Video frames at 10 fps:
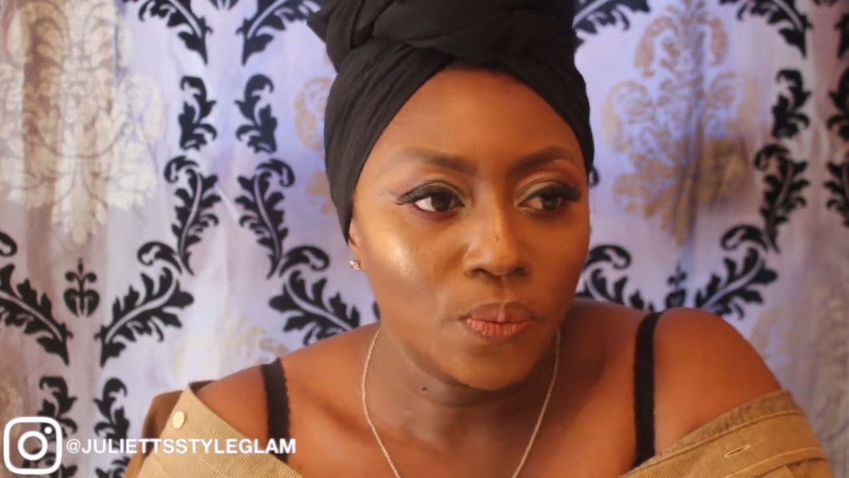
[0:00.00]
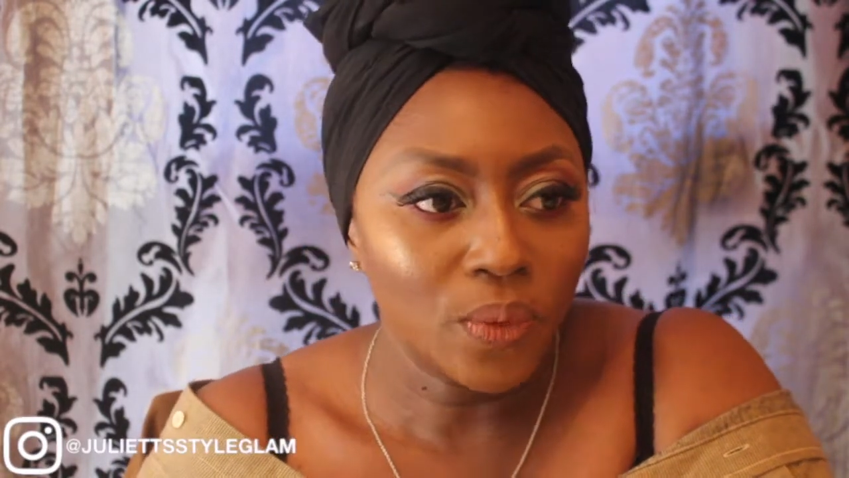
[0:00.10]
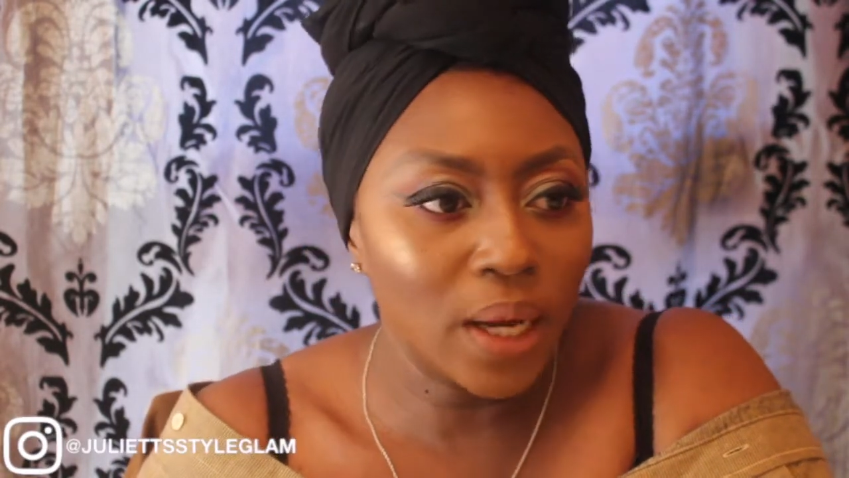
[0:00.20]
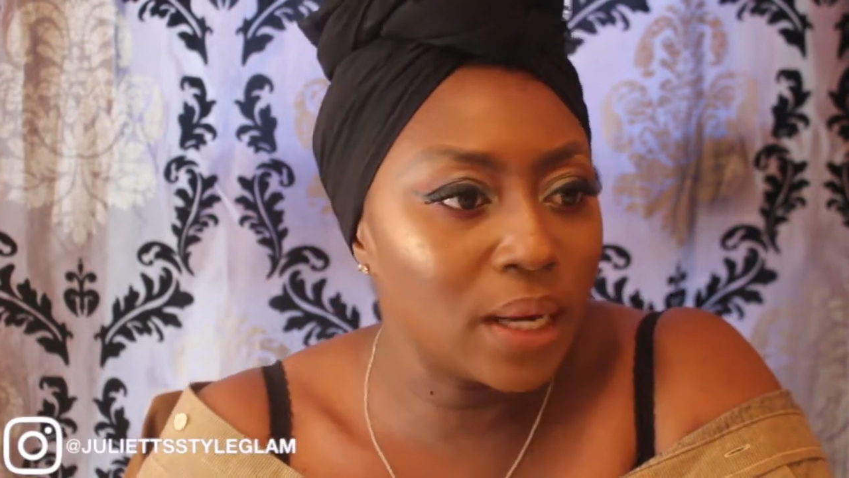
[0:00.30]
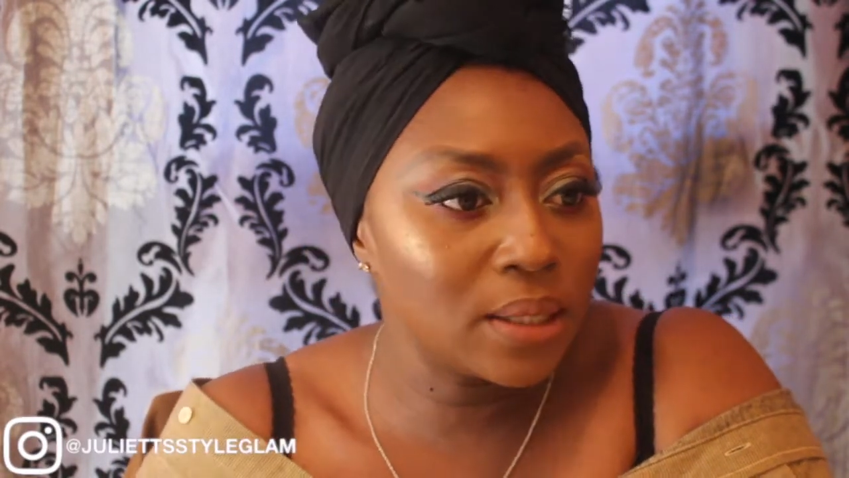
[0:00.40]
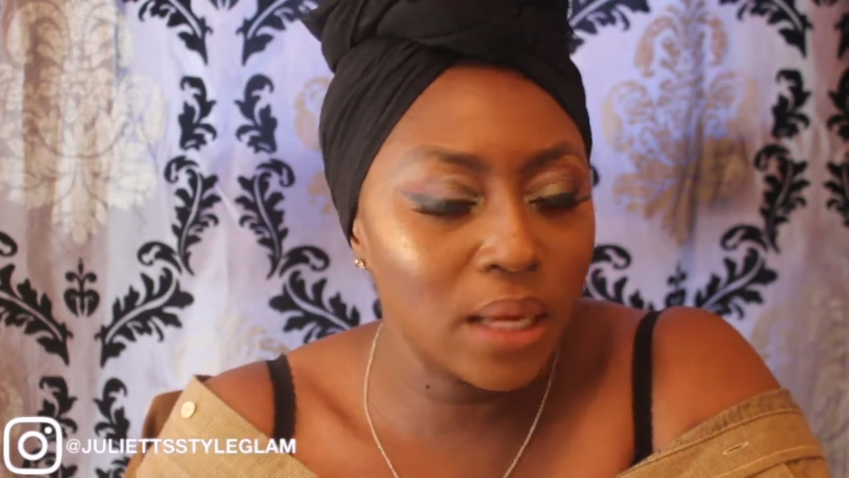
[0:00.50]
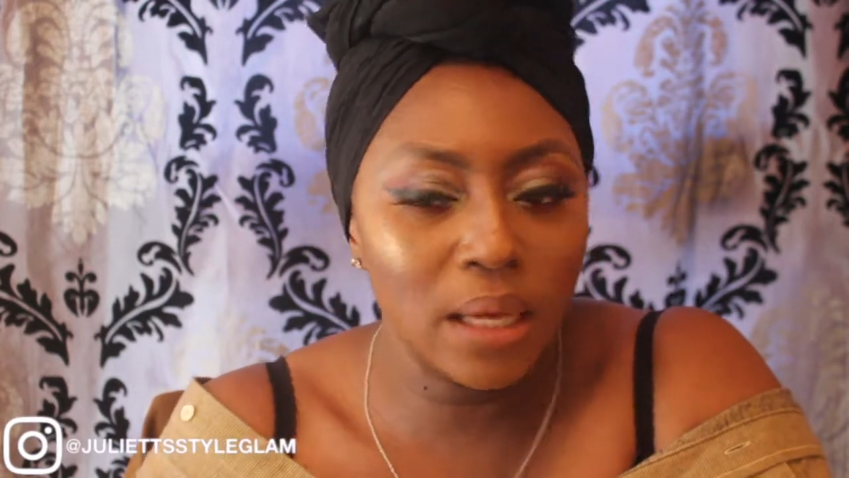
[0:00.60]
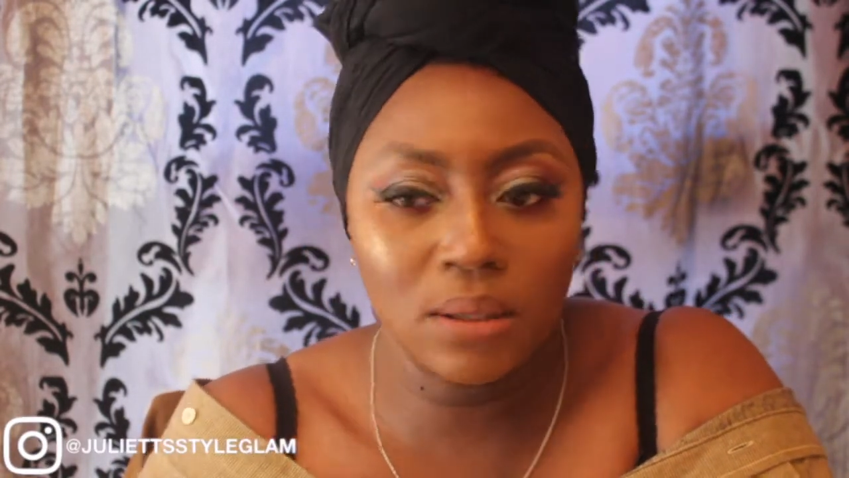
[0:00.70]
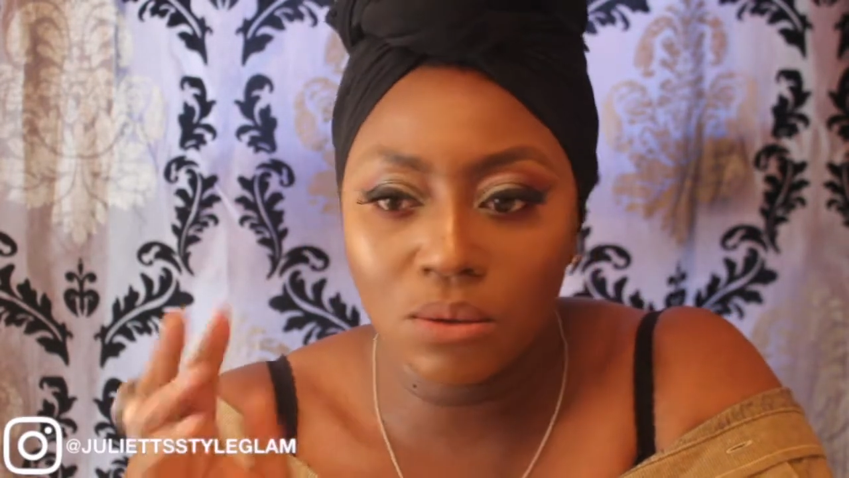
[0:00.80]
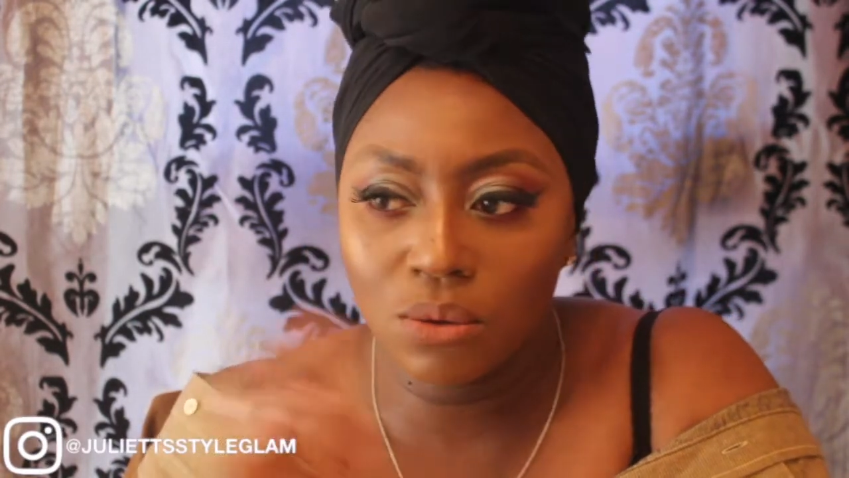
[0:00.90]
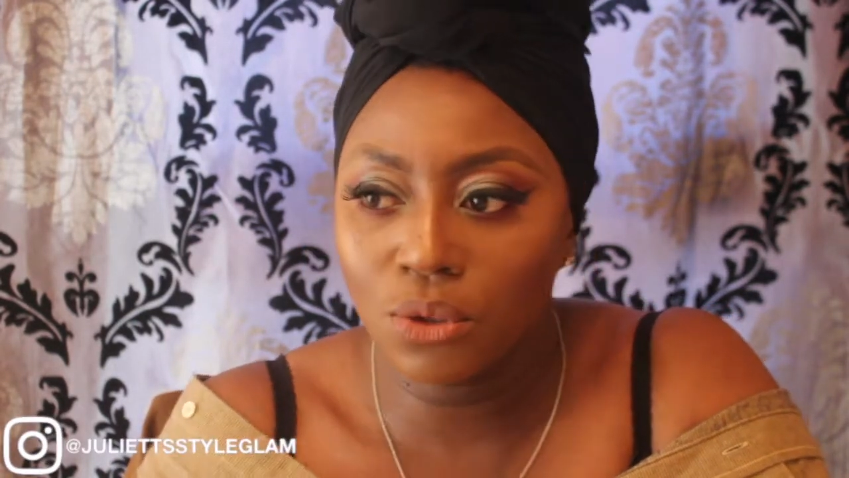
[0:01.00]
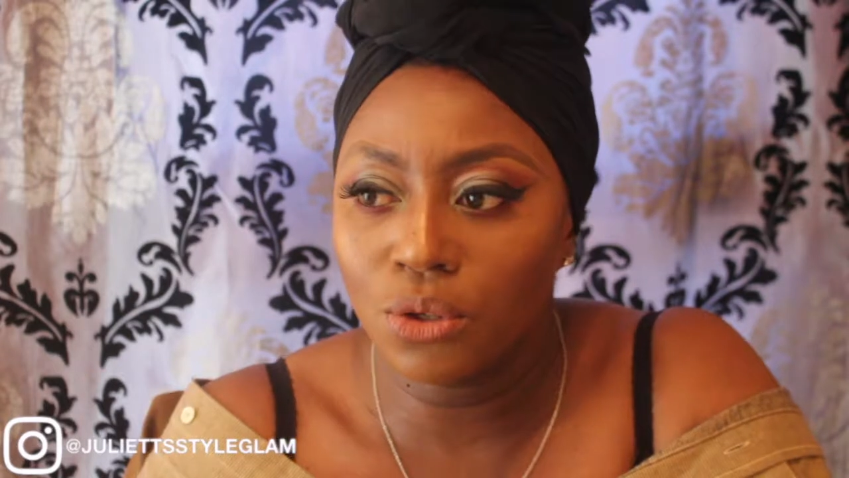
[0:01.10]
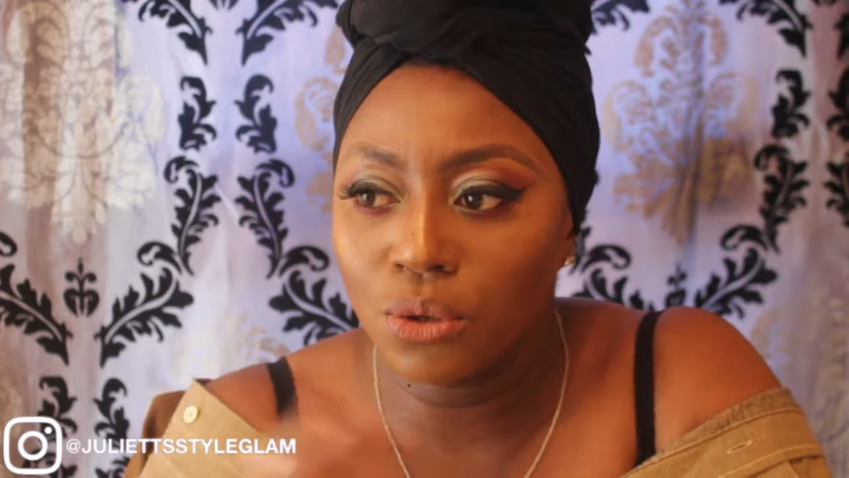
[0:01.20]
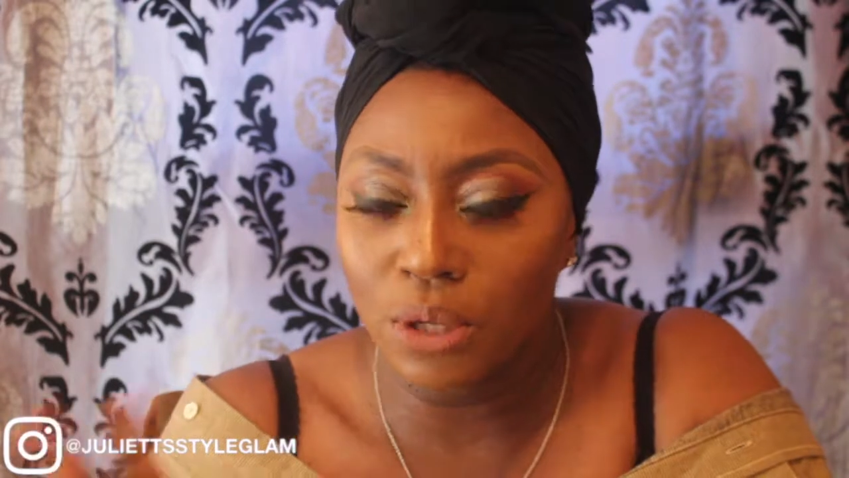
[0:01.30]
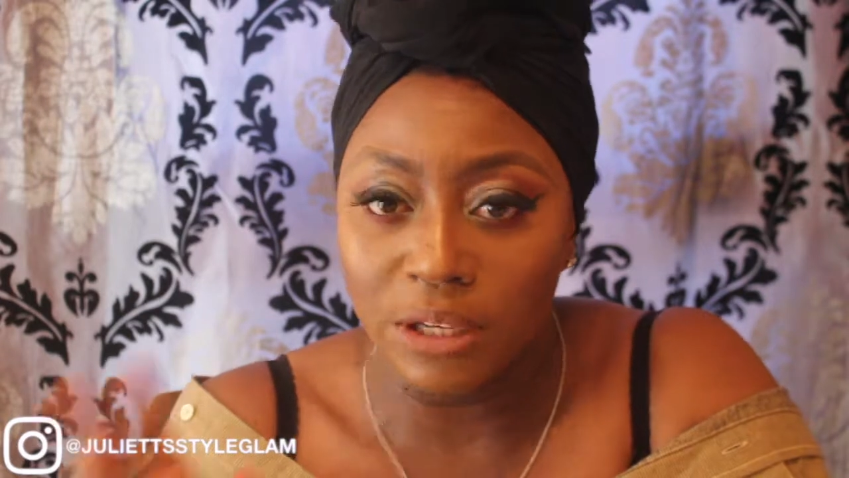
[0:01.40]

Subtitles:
And I said, you know,